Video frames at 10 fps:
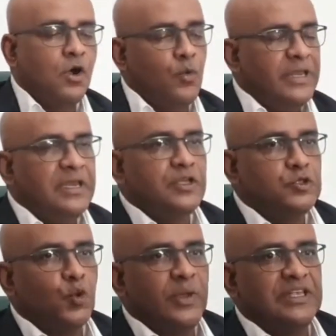oh, we
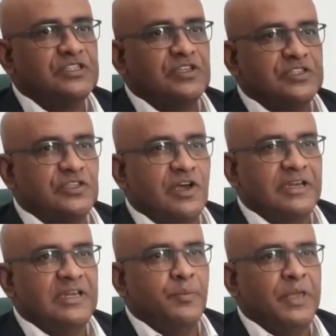need 2 weeks to
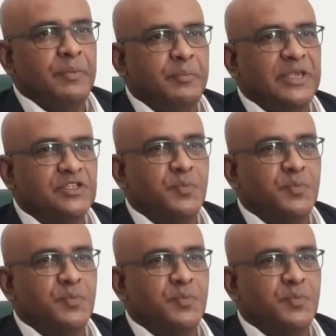study the PPP's